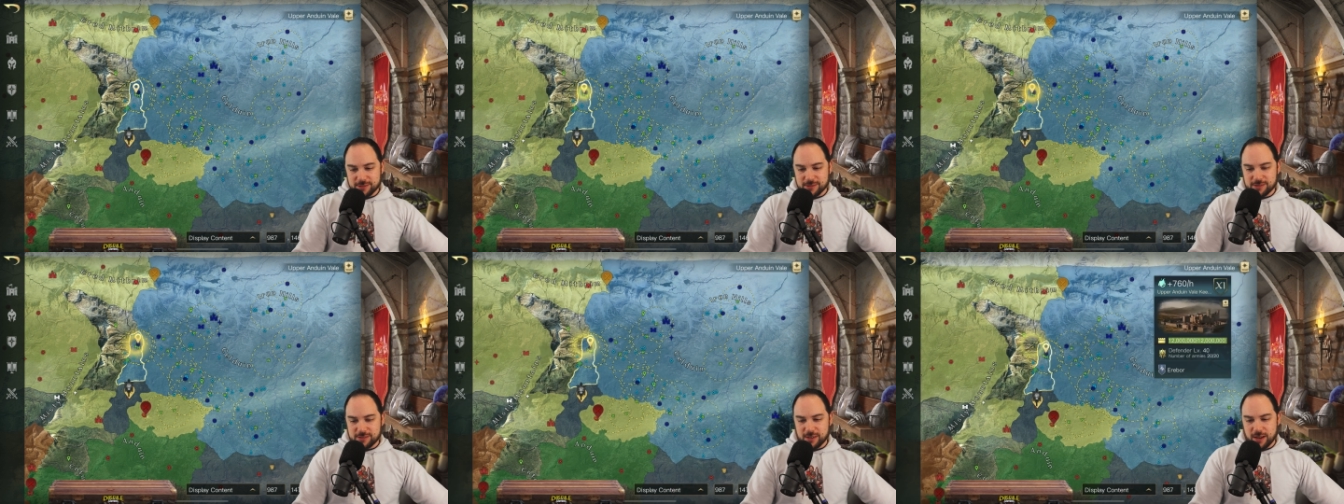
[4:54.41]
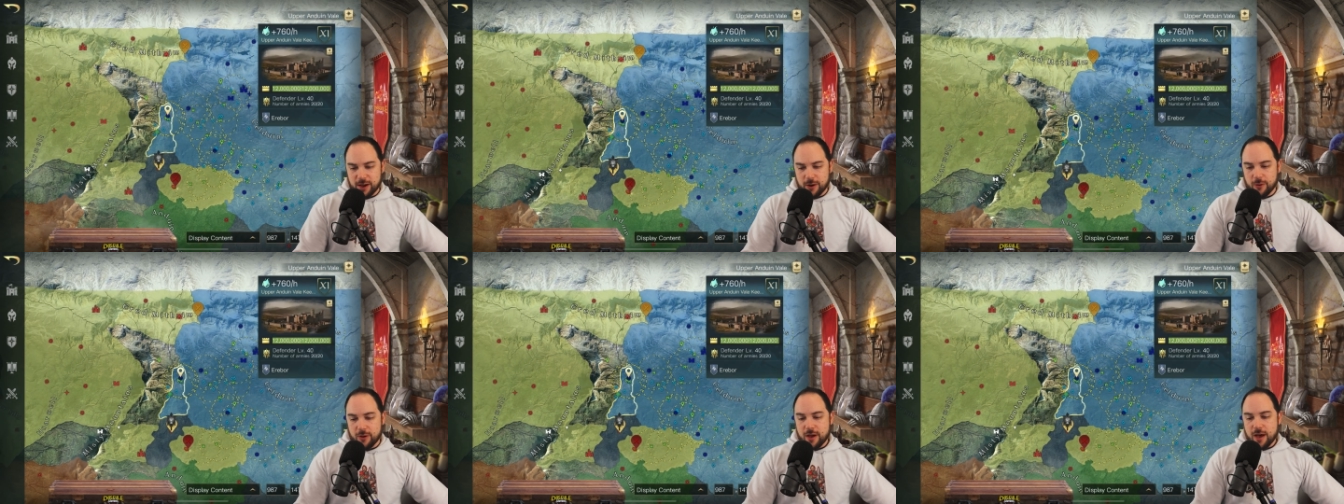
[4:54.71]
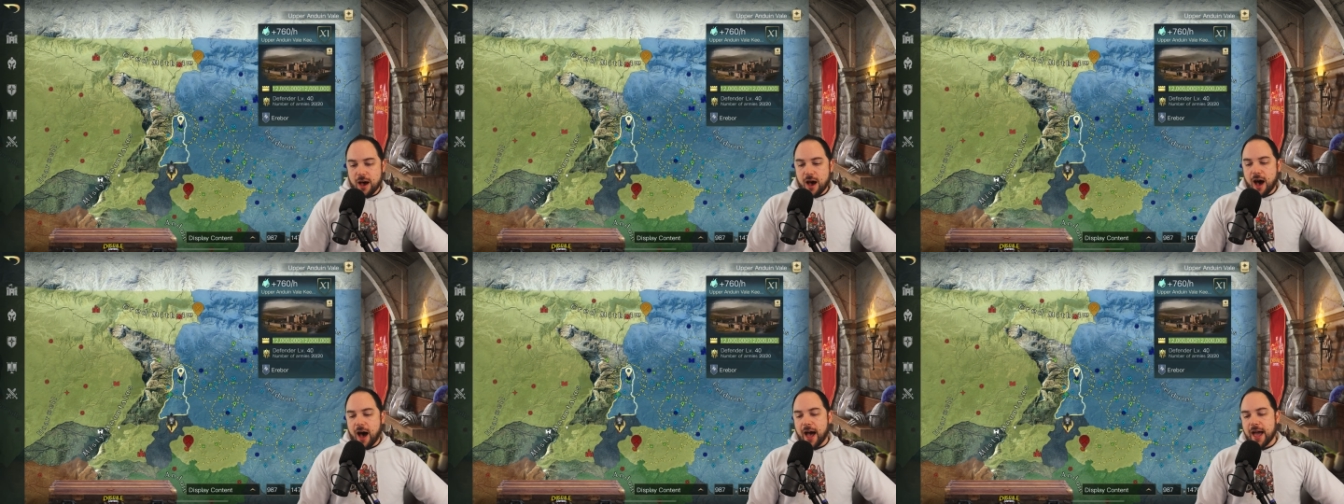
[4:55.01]
So
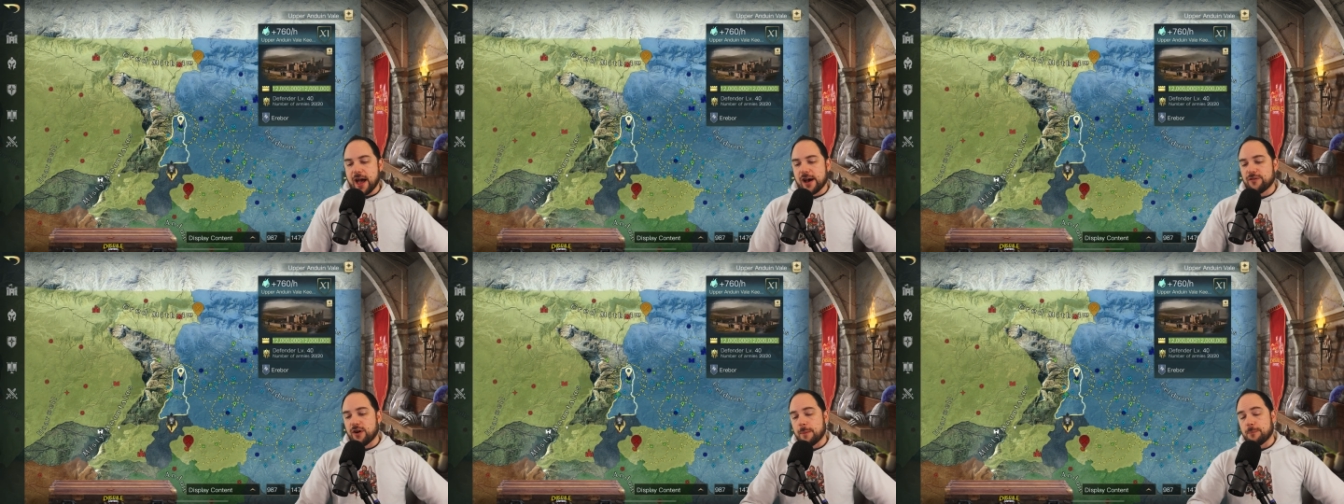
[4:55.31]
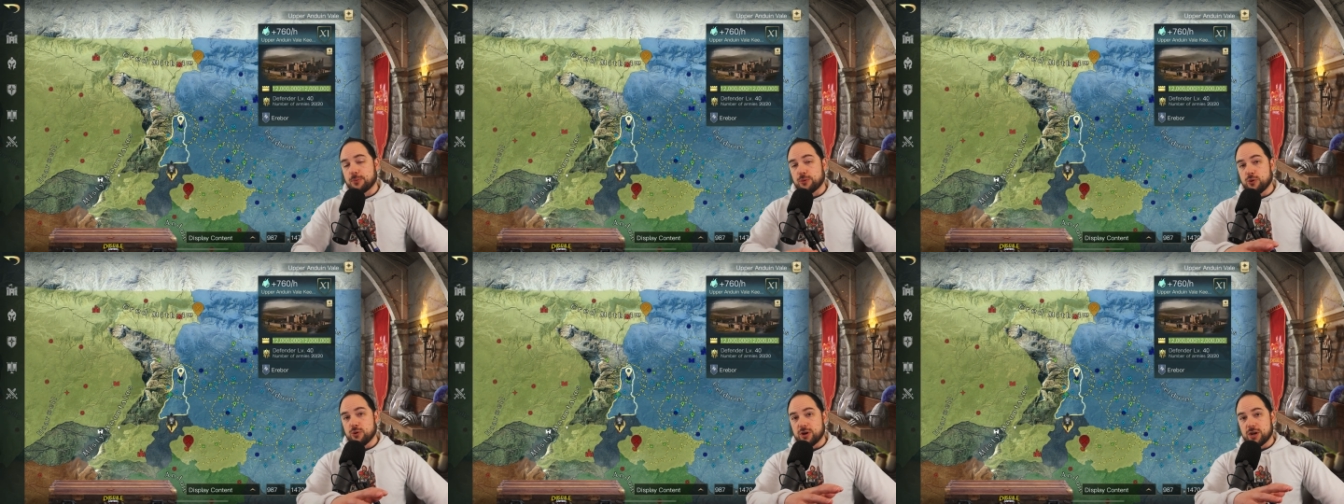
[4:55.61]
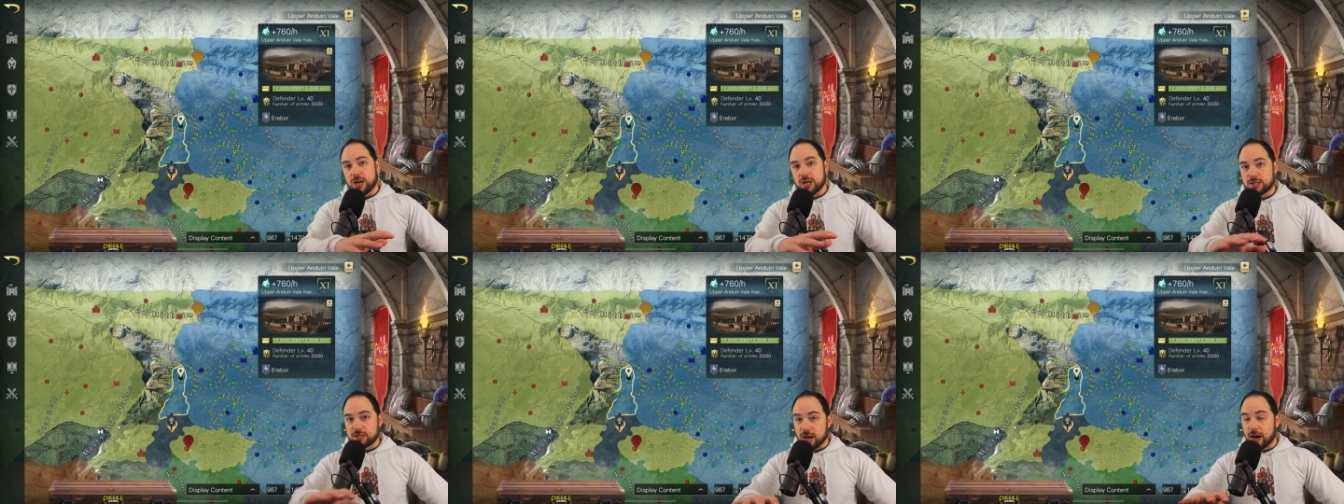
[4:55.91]
I have
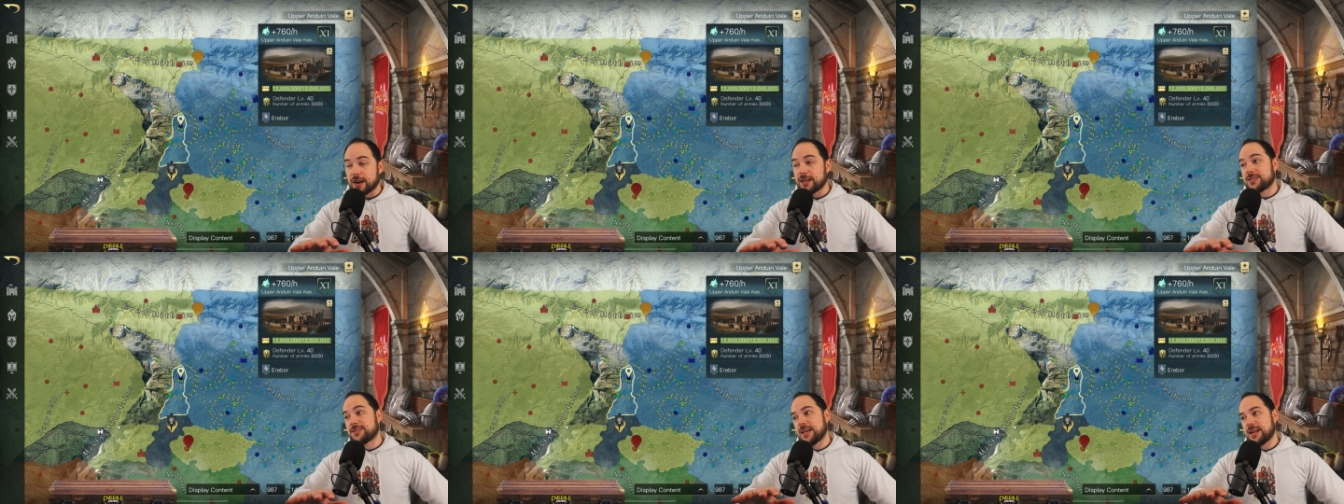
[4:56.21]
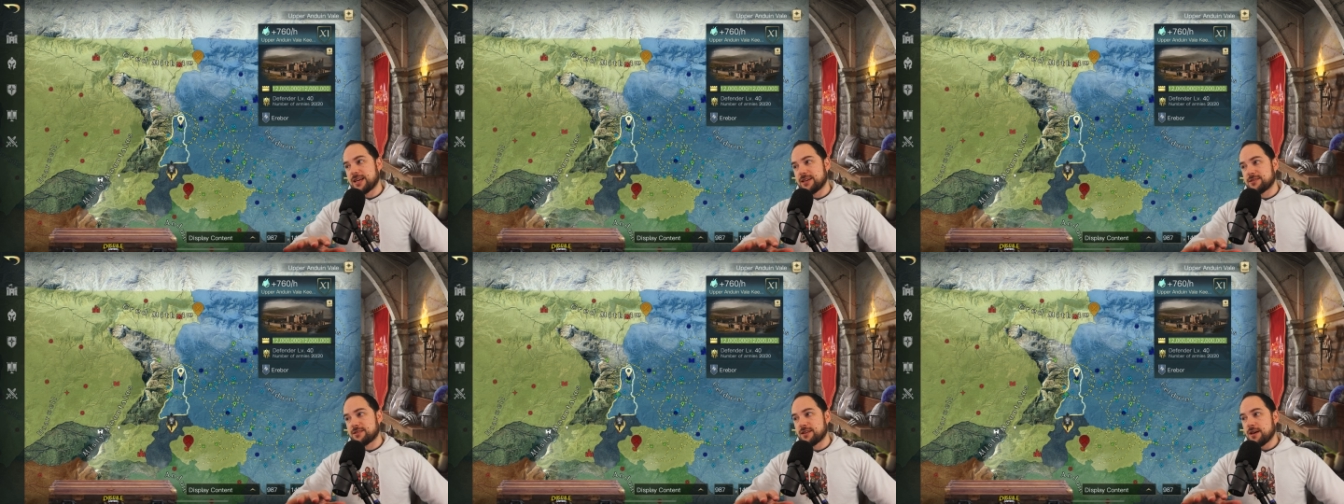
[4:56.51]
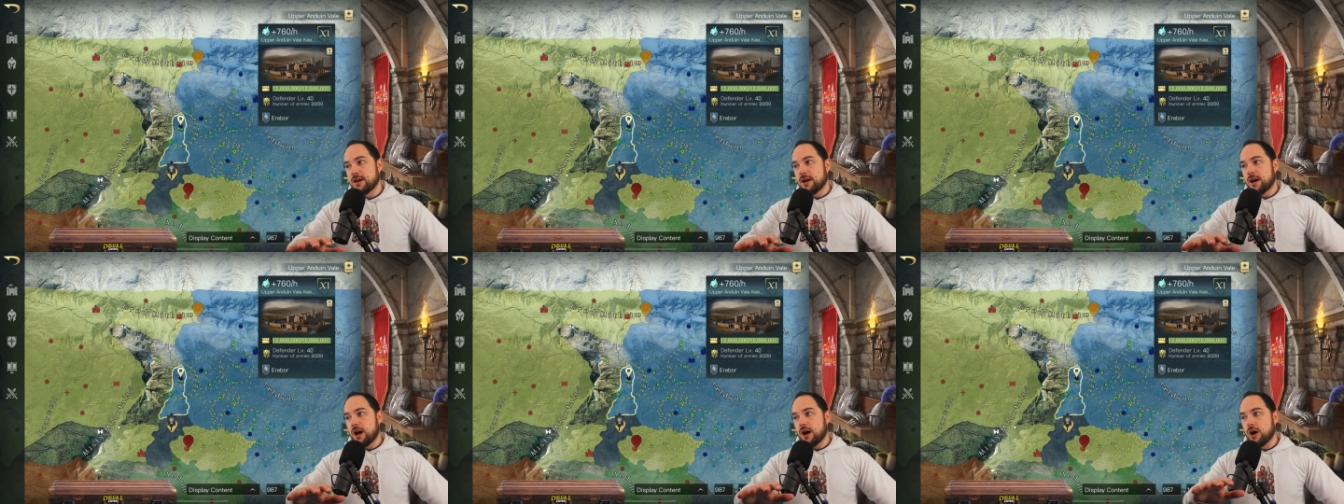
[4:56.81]
uprooted a ton of cities
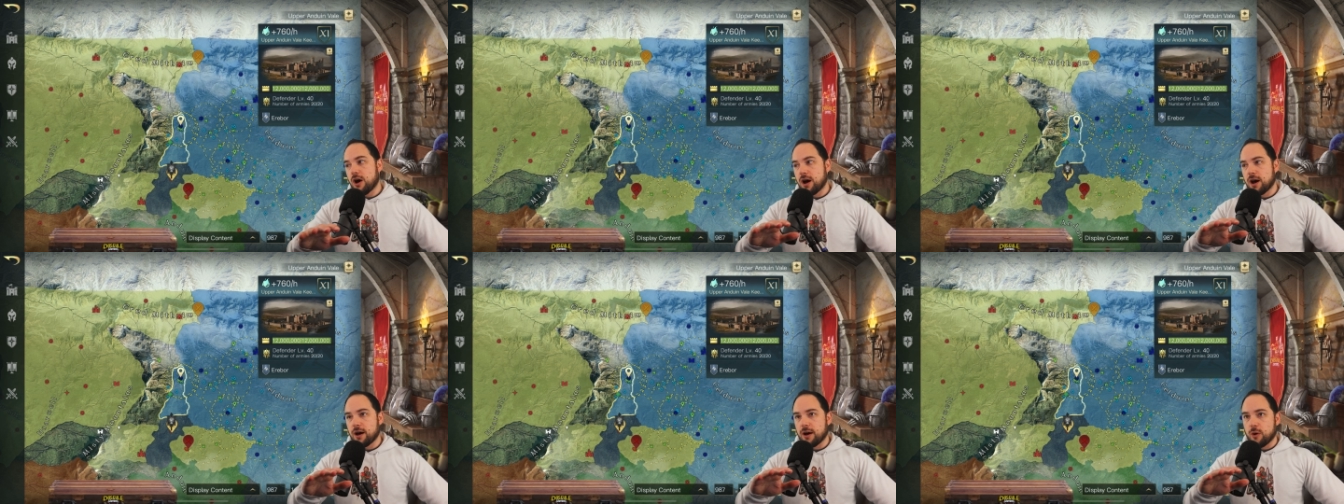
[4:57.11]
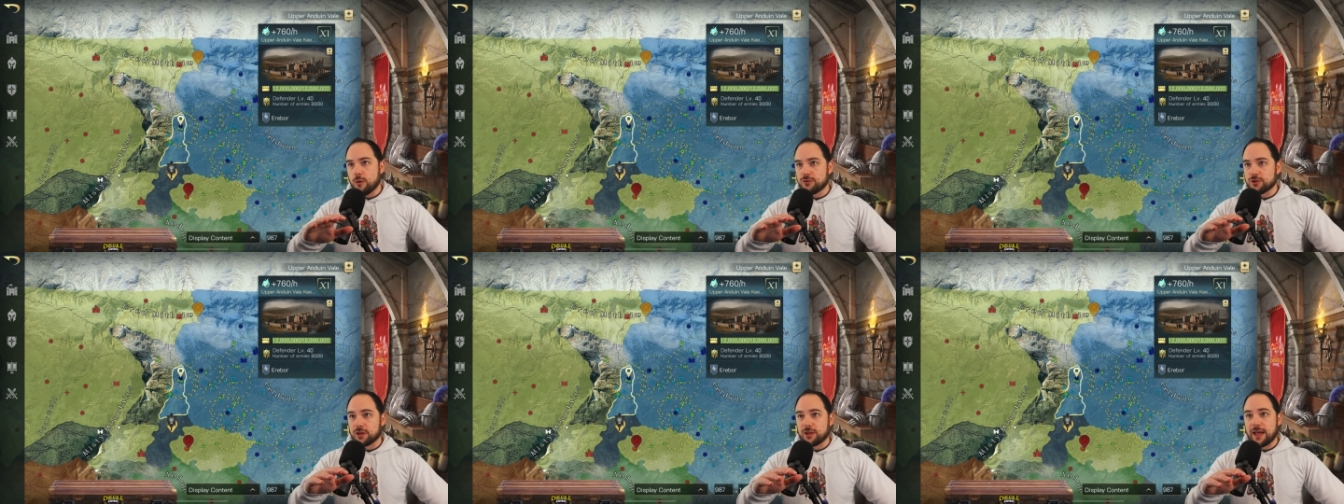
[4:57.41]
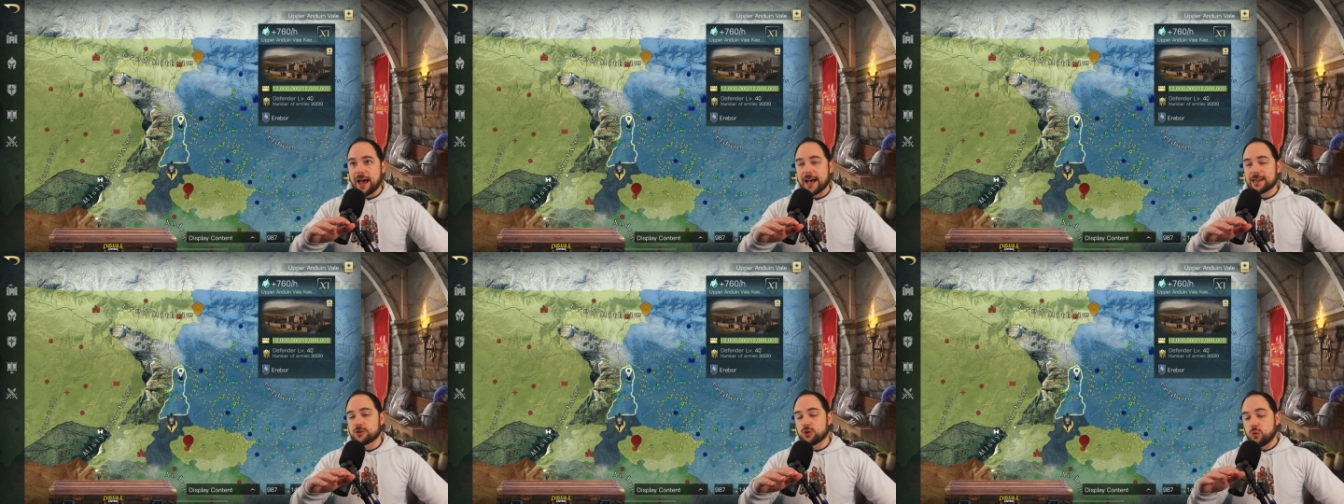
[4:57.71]
uh, over the
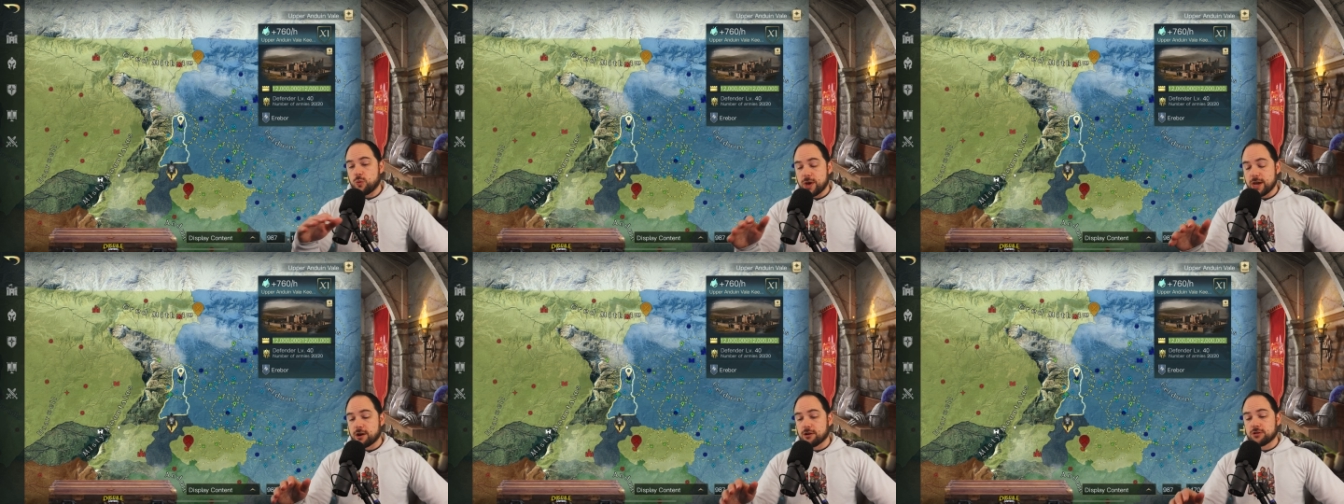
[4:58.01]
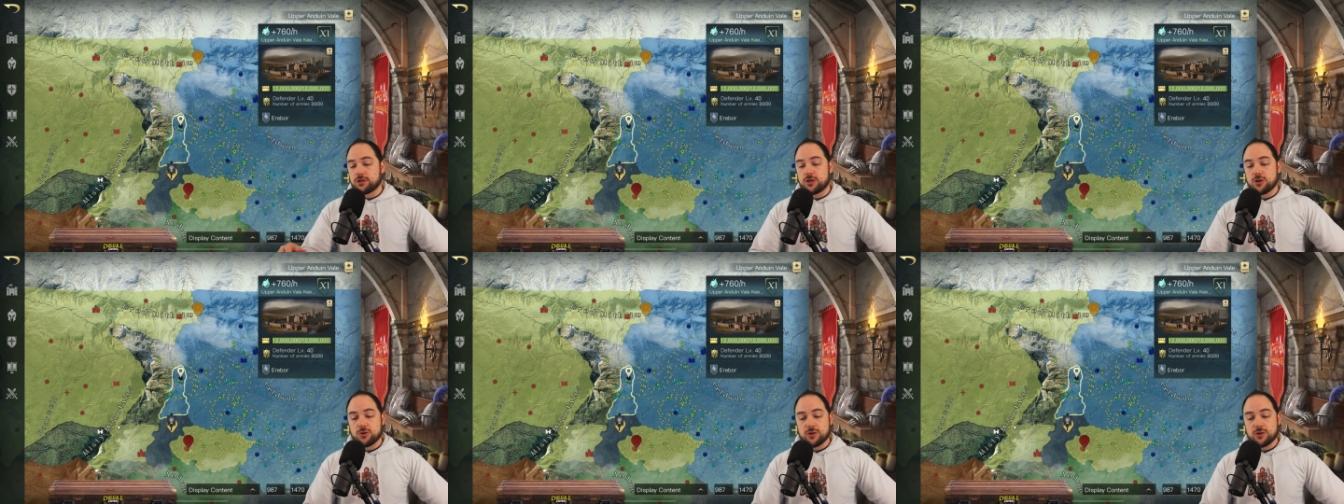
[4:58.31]
last week or two.